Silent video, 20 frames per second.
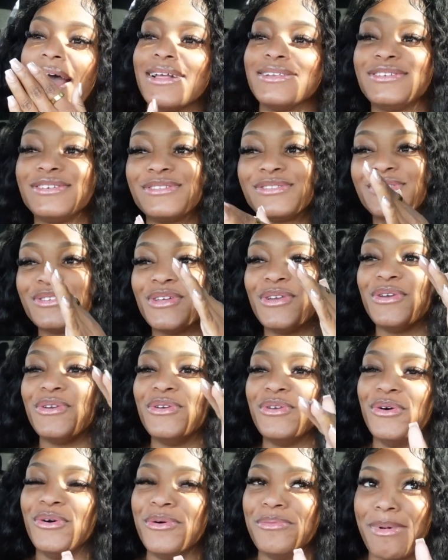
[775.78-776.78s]
I just
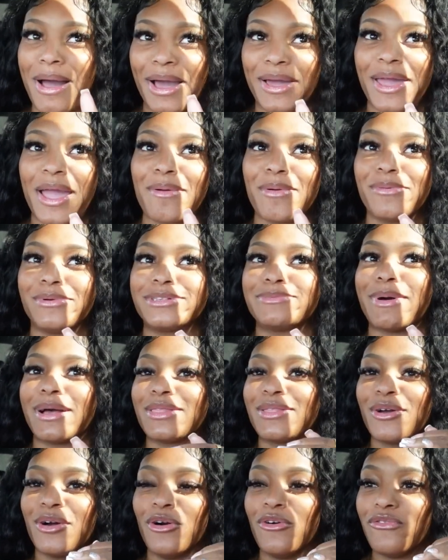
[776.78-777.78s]
knew my camera was
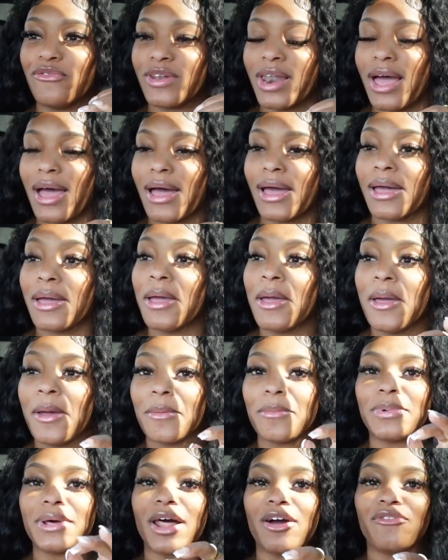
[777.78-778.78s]
about to go flying,
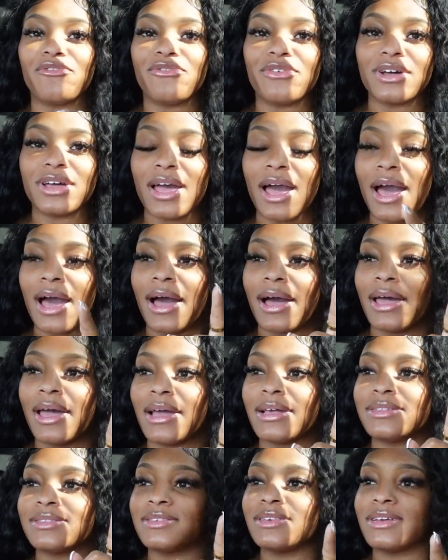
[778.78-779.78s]
but I forgot I
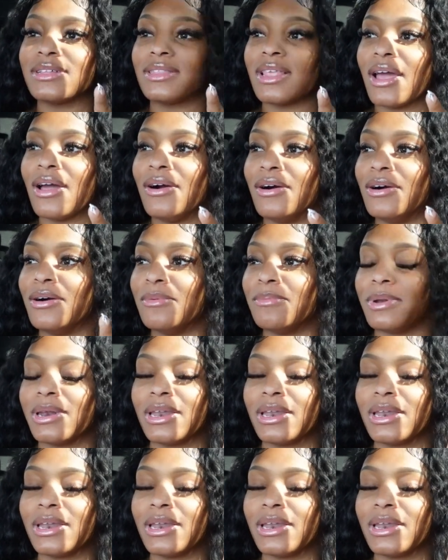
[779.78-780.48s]
had took that um